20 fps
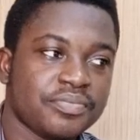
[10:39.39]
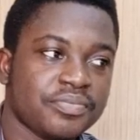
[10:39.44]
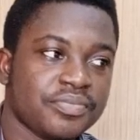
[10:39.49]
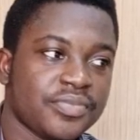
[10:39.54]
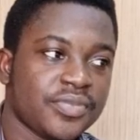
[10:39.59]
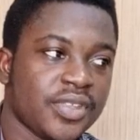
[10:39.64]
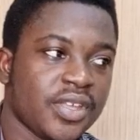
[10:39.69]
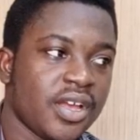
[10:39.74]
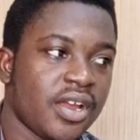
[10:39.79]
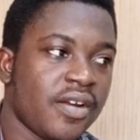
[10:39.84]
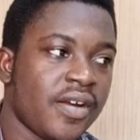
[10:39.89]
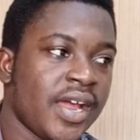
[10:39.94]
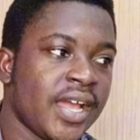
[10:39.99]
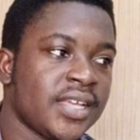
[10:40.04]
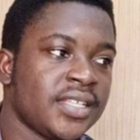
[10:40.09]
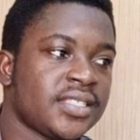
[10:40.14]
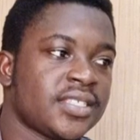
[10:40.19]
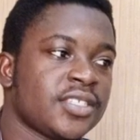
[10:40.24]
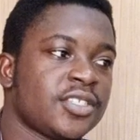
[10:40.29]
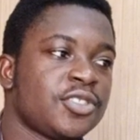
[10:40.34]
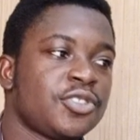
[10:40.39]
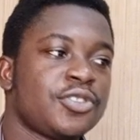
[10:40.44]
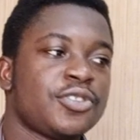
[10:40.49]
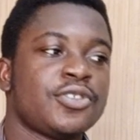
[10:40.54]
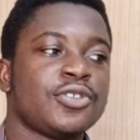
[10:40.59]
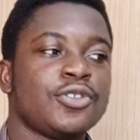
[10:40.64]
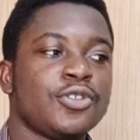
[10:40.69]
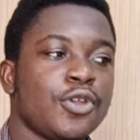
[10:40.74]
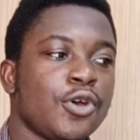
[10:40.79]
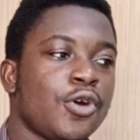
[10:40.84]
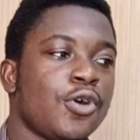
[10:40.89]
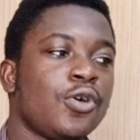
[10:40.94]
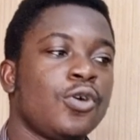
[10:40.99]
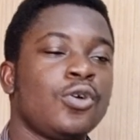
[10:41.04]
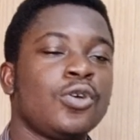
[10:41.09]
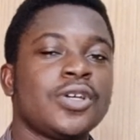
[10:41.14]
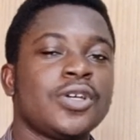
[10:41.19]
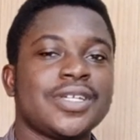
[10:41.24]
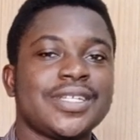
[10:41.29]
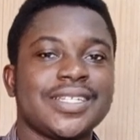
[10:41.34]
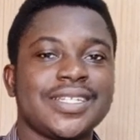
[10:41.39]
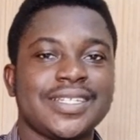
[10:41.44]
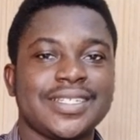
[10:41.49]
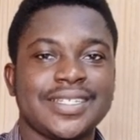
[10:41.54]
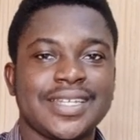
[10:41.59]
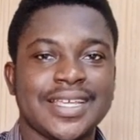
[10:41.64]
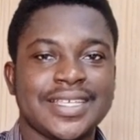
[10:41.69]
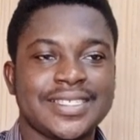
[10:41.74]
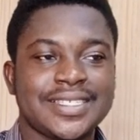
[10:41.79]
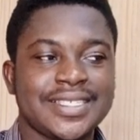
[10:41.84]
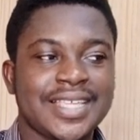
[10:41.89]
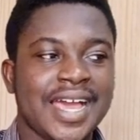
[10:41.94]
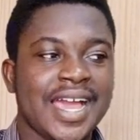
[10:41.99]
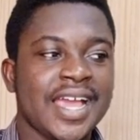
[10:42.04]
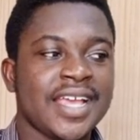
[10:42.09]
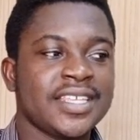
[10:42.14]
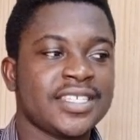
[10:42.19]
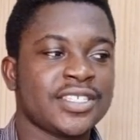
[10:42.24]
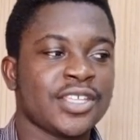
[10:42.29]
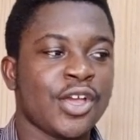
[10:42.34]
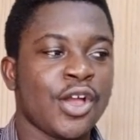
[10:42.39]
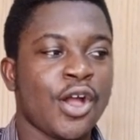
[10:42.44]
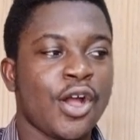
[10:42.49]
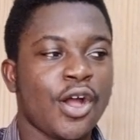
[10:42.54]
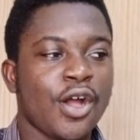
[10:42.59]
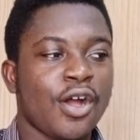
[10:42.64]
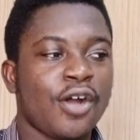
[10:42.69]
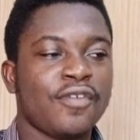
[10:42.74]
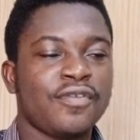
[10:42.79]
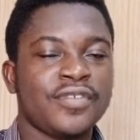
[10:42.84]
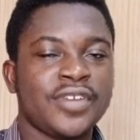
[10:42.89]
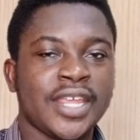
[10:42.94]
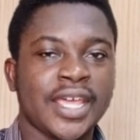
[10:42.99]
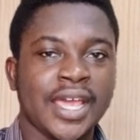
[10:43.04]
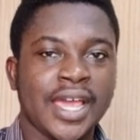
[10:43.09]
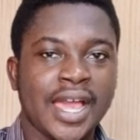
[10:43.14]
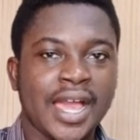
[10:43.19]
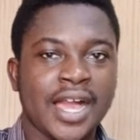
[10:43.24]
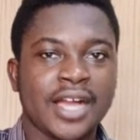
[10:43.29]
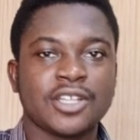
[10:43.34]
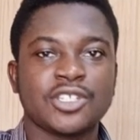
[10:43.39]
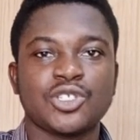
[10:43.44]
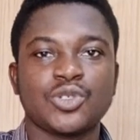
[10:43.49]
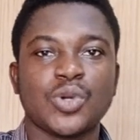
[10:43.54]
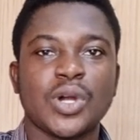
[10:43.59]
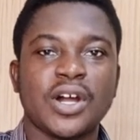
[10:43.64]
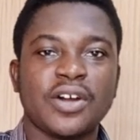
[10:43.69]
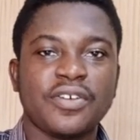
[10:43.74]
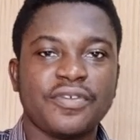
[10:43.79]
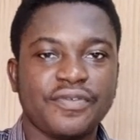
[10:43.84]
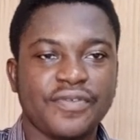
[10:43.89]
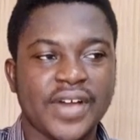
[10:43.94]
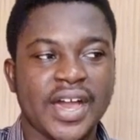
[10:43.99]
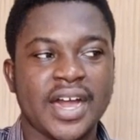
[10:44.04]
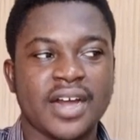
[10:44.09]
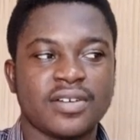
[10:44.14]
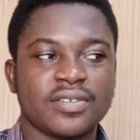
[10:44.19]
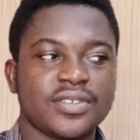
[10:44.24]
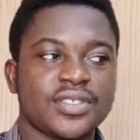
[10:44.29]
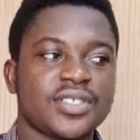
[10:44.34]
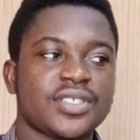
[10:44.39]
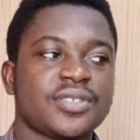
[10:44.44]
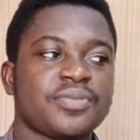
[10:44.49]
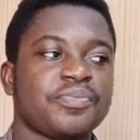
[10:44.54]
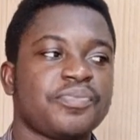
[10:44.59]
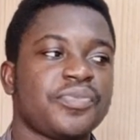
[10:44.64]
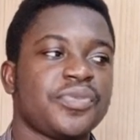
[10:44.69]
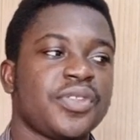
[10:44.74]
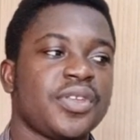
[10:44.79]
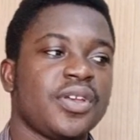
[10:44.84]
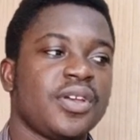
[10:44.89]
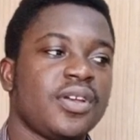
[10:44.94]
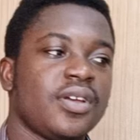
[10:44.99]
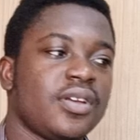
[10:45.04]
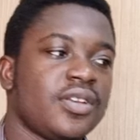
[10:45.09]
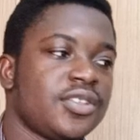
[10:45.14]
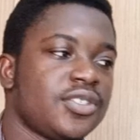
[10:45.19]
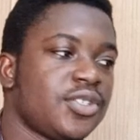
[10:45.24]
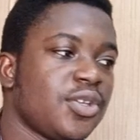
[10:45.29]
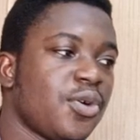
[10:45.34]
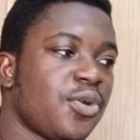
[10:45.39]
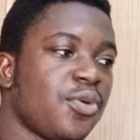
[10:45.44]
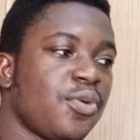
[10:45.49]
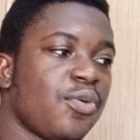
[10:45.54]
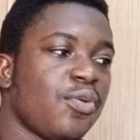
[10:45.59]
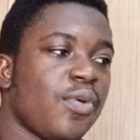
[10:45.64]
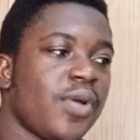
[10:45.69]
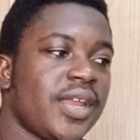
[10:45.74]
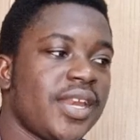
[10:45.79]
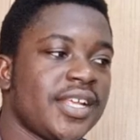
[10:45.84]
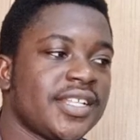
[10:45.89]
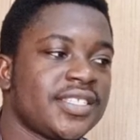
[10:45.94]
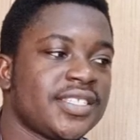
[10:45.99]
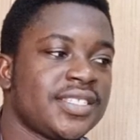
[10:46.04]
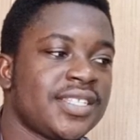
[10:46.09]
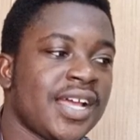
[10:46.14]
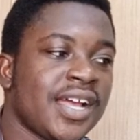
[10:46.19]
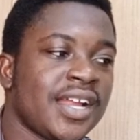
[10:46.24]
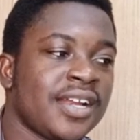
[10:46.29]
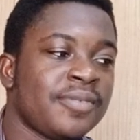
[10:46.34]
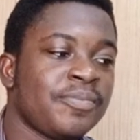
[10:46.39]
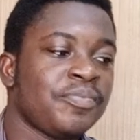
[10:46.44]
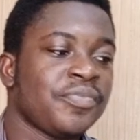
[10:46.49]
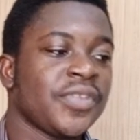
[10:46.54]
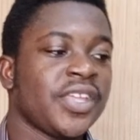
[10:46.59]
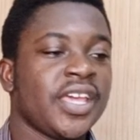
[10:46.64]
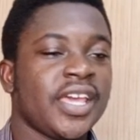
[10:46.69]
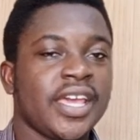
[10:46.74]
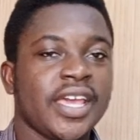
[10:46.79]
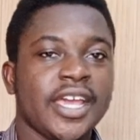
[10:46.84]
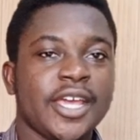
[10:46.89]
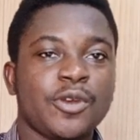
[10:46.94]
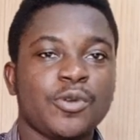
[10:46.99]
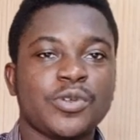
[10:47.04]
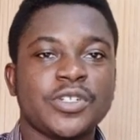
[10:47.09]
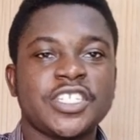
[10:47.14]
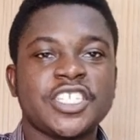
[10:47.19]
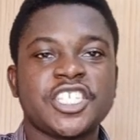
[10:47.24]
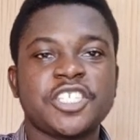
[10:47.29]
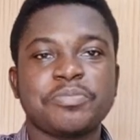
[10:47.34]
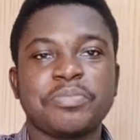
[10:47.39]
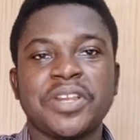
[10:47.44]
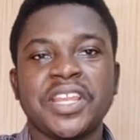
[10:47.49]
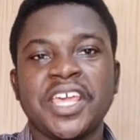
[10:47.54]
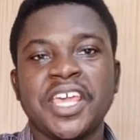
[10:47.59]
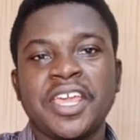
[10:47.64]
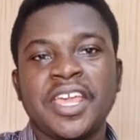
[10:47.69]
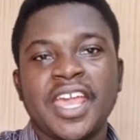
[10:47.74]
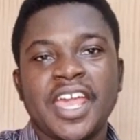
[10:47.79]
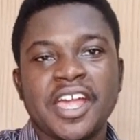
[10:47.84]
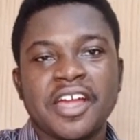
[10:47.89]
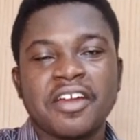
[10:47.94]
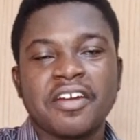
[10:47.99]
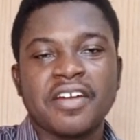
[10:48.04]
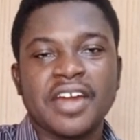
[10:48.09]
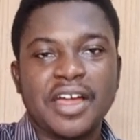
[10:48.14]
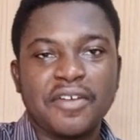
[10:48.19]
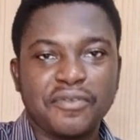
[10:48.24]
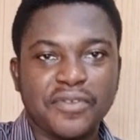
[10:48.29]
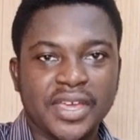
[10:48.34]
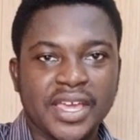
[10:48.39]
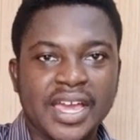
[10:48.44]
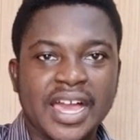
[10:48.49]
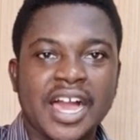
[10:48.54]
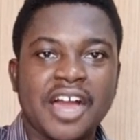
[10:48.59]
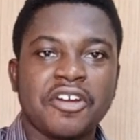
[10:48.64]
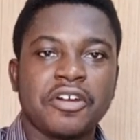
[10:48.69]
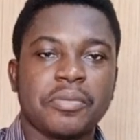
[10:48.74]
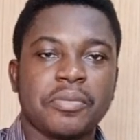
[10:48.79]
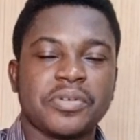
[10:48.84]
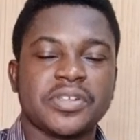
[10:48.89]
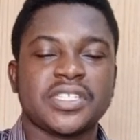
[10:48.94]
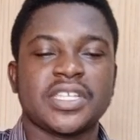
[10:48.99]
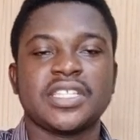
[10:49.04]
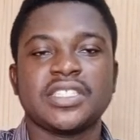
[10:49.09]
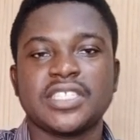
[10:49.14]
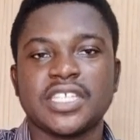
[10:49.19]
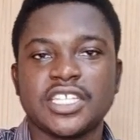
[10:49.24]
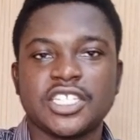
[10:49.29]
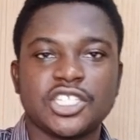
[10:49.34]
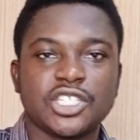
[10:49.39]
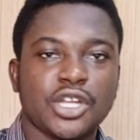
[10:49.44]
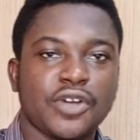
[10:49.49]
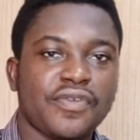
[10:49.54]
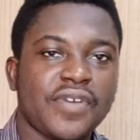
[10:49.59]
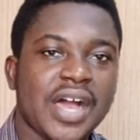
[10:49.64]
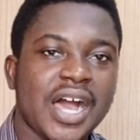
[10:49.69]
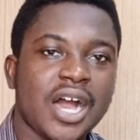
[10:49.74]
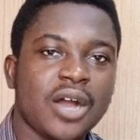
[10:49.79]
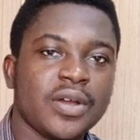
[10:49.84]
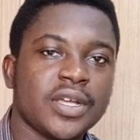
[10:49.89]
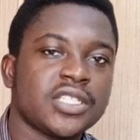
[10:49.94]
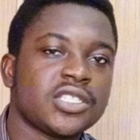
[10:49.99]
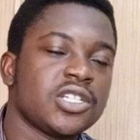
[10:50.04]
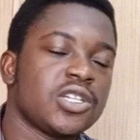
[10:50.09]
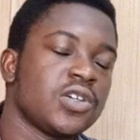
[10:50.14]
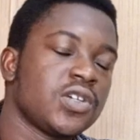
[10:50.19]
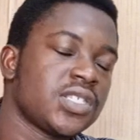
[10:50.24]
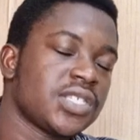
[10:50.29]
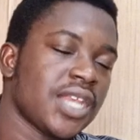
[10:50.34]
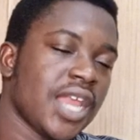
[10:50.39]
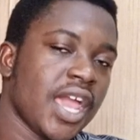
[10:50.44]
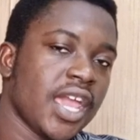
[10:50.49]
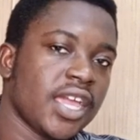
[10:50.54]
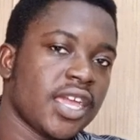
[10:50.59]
All right. To know the size of the actual files. So when it's done, it will display a graphical representation of how it looks like.